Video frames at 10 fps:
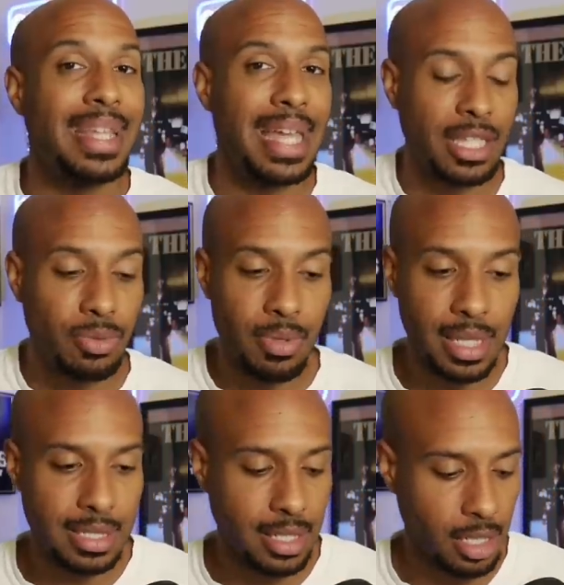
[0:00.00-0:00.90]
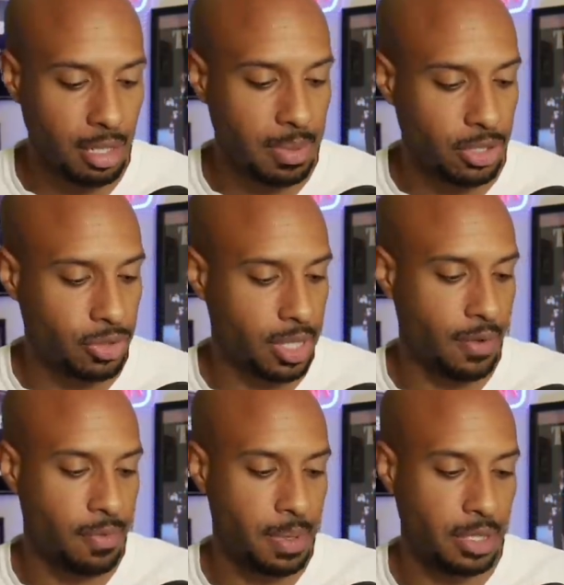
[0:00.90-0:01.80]
That's where things get a little bit tricky
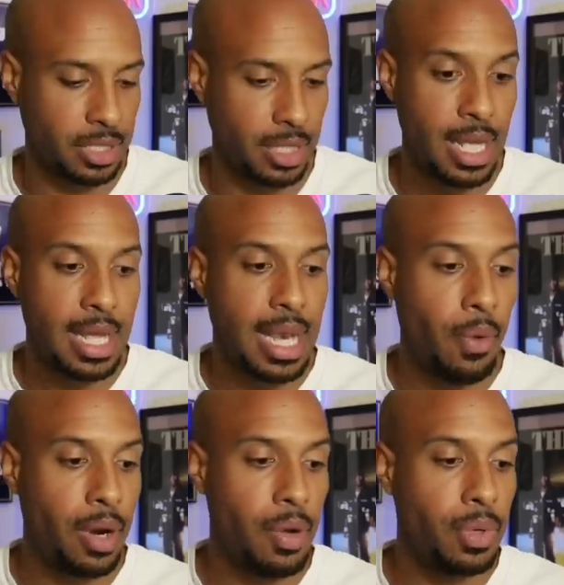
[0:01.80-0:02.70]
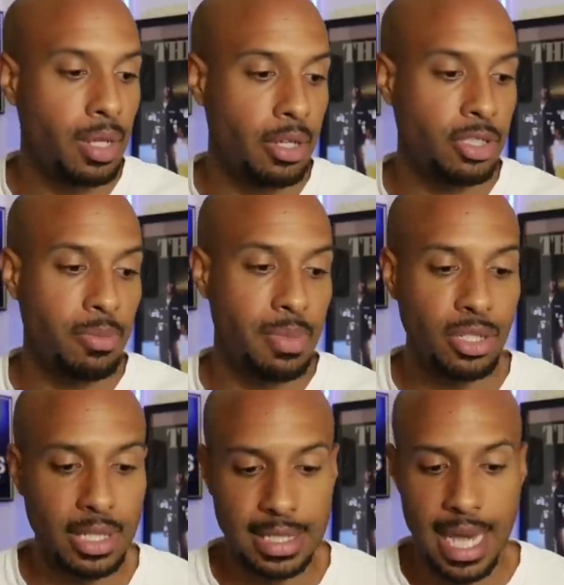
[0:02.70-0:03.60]
for Paulson. Now, what I will also
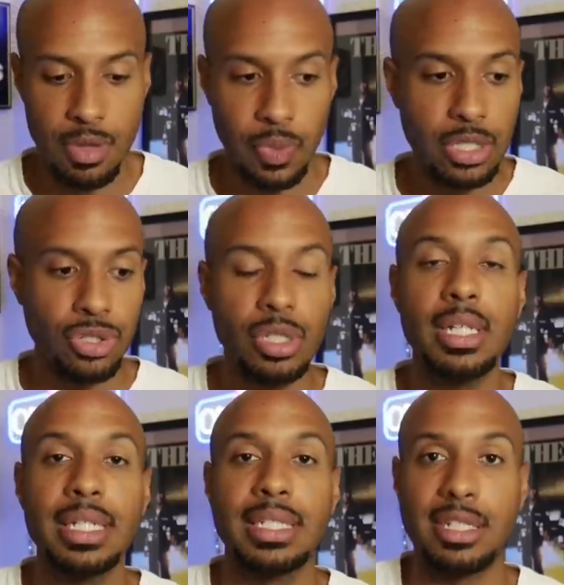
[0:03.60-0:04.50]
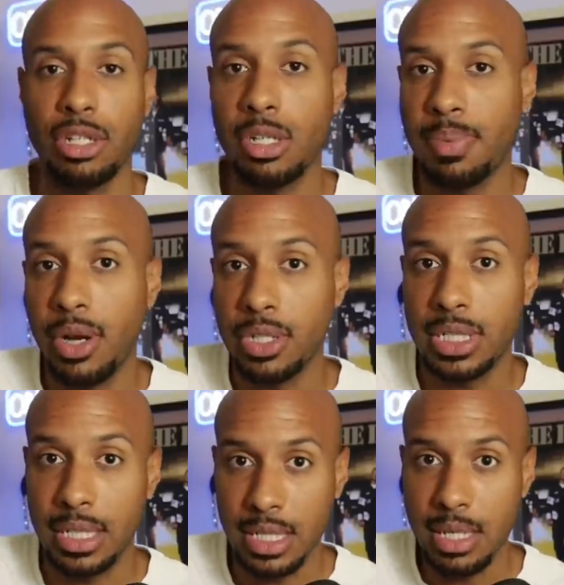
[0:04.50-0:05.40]
mention is that we should consider
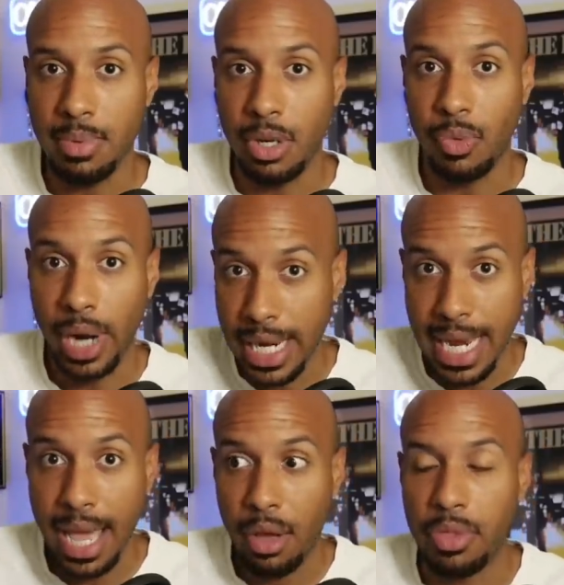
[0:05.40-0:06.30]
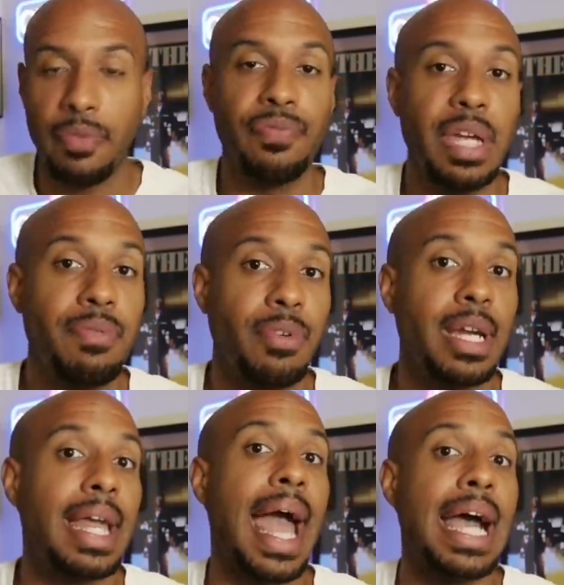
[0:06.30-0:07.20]
Paulson Adebo right now the
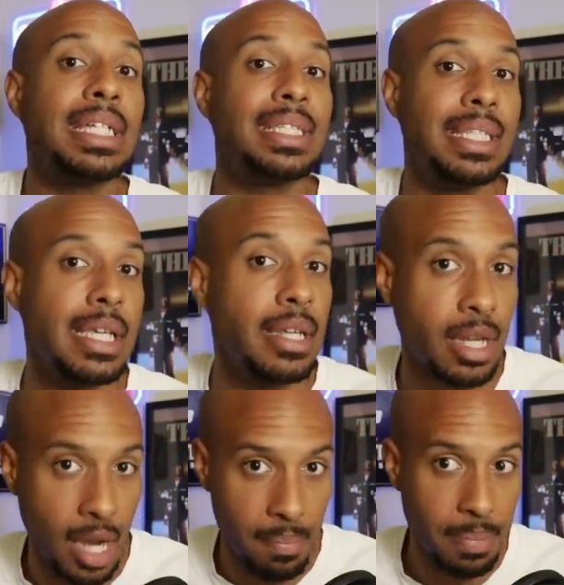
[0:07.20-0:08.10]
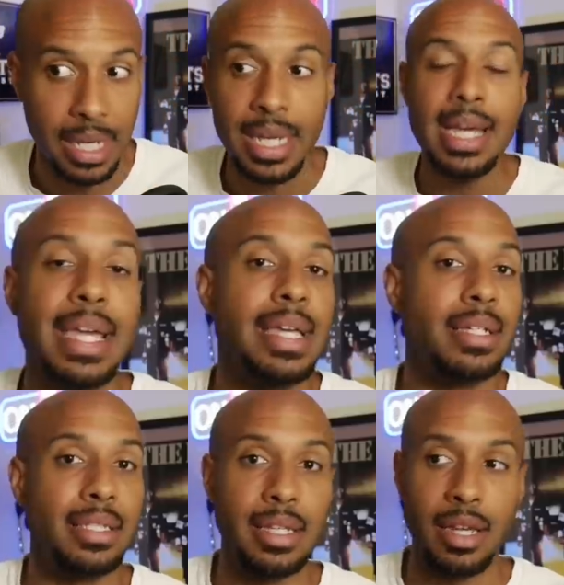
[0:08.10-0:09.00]
favorite as the incumbent. He
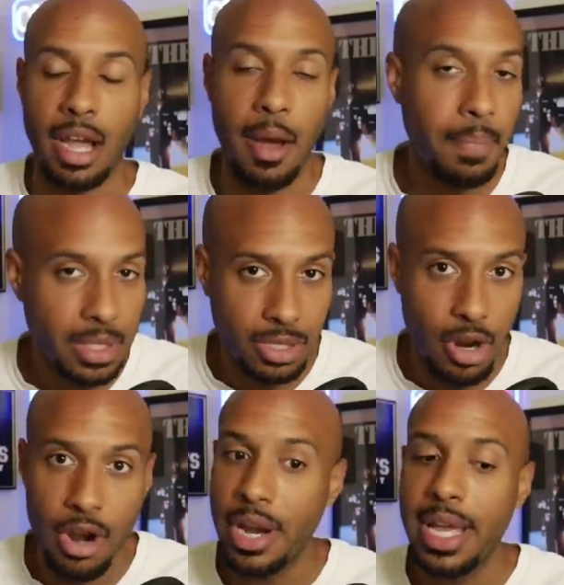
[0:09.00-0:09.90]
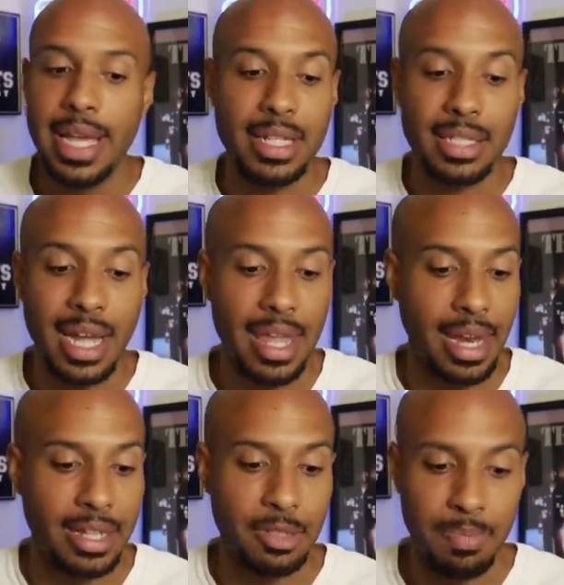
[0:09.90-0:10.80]
is the incumbent starter. He's the guy
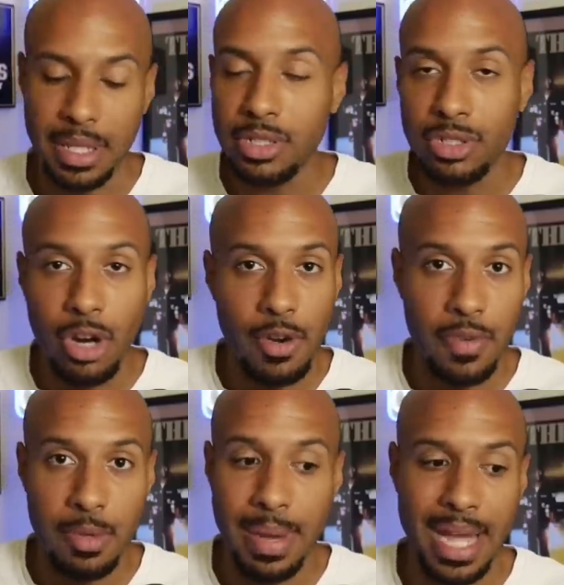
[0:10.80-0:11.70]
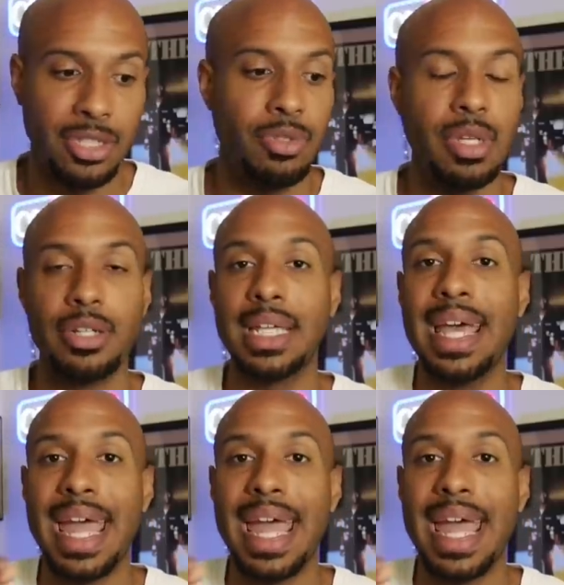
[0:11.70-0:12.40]
that has been the starter for the past 2 years.